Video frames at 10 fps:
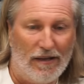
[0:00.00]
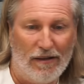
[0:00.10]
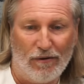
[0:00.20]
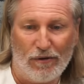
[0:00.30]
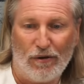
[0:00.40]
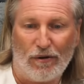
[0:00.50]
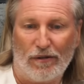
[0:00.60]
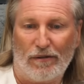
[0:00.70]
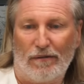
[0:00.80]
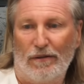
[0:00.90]
you know, you
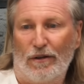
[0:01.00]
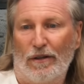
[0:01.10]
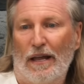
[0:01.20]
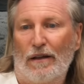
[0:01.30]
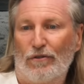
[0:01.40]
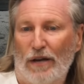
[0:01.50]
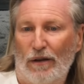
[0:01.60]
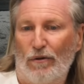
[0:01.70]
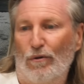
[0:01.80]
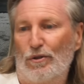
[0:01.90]
can then try
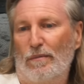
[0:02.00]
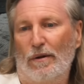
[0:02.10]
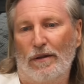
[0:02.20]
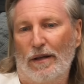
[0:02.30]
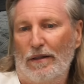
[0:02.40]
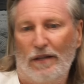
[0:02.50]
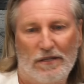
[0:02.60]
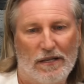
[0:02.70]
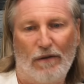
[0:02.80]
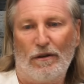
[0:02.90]
and coach them on,
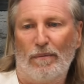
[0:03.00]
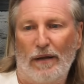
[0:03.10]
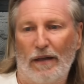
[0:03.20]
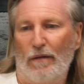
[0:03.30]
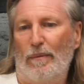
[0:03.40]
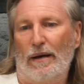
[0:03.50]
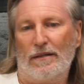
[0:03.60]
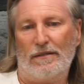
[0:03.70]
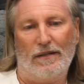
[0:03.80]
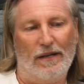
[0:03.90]
this is how you play the
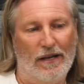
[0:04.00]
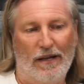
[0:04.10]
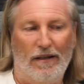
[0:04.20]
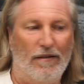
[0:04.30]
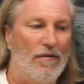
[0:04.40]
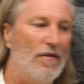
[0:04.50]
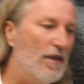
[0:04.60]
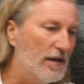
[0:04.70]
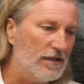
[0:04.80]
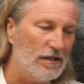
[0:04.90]
pass,
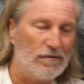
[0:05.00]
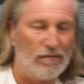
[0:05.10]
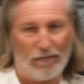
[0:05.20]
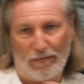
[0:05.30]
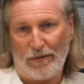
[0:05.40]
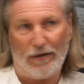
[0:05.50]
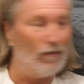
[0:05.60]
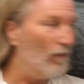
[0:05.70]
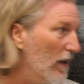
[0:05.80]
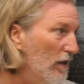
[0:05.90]
this is, you
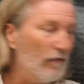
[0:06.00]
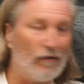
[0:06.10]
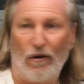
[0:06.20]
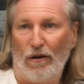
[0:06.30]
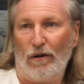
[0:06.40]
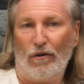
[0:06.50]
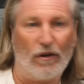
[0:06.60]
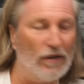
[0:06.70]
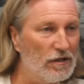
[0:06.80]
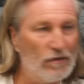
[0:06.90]
know, where you've got to
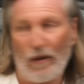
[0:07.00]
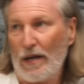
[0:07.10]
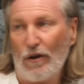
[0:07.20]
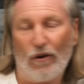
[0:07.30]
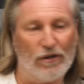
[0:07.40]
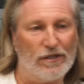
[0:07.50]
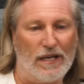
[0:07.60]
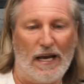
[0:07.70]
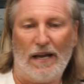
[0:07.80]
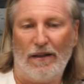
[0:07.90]
look, and this is where you've got to
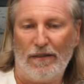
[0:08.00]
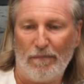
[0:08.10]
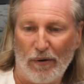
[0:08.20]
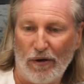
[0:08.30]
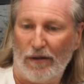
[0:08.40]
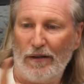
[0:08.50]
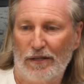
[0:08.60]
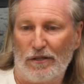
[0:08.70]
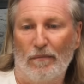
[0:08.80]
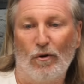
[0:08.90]
scan. And but
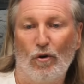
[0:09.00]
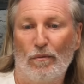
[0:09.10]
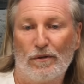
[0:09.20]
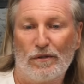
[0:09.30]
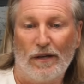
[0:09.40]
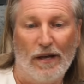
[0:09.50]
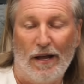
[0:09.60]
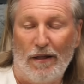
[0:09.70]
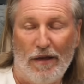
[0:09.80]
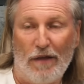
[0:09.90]
it's the moments,
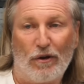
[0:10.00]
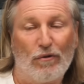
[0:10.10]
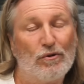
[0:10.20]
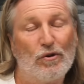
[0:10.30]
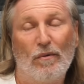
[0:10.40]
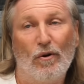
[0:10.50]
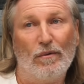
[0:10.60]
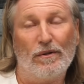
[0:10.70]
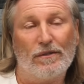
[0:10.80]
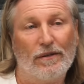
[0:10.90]
they're the crucial
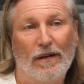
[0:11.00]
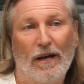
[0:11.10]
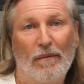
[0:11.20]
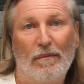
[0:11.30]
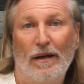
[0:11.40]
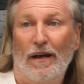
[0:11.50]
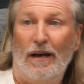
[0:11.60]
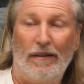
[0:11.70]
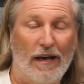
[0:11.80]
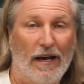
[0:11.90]
moments, and
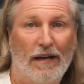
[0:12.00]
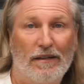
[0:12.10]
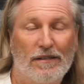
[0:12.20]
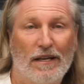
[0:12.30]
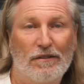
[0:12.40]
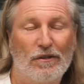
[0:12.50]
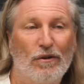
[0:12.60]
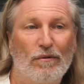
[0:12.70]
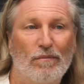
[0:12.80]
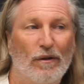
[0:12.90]
the hardest thing to
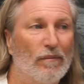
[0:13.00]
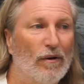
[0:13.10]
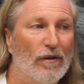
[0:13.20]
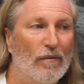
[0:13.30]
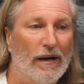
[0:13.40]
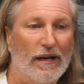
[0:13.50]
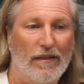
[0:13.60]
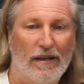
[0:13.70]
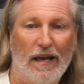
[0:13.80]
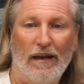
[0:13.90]
do is put the ball in the back of
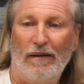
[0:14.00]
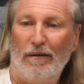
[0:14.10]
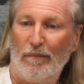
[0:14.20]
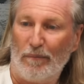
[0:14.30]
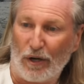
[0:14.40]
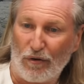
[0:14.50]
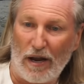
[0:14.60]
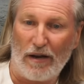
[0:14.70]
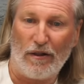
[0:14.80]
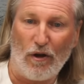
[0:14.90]
the net. We're
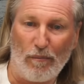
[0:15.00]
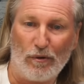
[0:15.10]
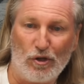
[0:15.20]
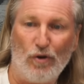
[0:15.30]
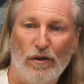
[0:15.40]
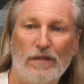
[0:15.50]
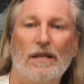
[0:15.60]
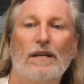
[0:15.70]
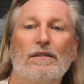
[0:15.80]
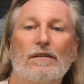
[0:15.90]
creating the
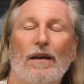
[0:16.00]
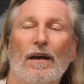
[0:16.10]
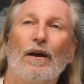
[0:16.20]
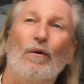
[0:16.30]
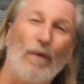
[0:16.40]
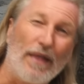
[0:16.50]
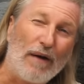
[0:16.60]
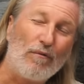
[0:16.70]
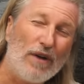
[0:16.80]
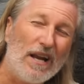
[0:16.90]
opportunities,
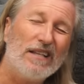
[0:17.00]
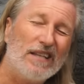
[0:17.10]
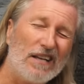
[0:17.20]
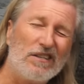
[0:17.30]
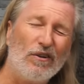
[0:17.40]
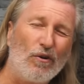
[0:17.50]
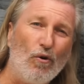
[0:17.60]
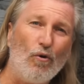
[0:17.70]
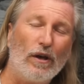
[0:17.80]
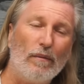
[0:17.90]
without really testing the
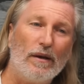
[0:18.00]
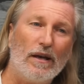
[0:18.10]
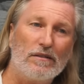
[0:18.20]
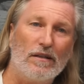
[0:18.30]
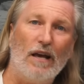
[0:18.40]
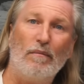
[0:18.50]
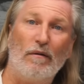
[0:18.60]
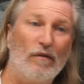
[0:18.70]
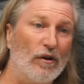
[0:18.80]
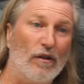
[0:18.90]
goalkeeper yesterday. But
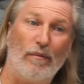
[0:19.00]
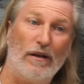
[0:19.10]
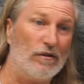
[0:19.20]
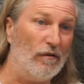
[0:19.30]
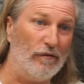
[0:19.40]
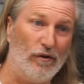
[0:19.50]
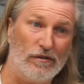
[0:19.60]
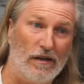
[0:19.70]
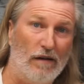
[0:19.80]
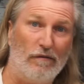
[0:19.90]
if you look at the Prescott
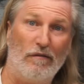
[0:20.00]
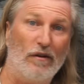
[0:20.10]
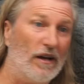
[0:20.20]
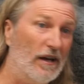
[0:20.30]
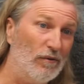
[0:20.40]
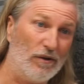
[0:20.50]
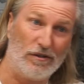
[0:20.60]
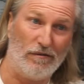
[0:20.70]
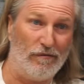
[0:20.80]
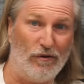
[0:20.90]
first half, if you look at
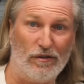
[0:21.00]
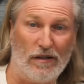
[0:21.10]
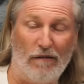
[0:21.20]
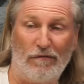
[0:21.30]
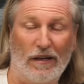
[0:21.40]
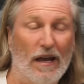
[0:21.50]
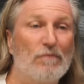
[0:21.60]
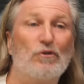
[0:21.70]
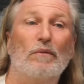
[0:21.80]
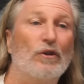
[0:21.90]
Ilkeston first half, the
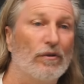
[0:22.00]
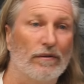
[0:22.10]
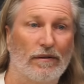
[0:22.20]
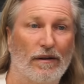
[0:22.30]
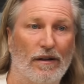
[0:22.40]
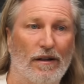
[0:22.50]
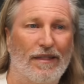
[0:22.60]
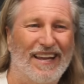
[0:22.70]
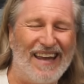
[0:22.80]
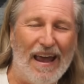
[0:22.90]
game should be done.
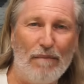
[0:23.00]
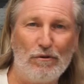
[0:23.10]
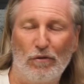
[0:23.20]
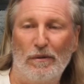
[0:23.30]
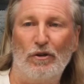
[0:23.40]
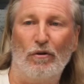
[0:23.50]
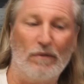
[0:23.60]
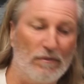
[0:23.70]
The game should be done.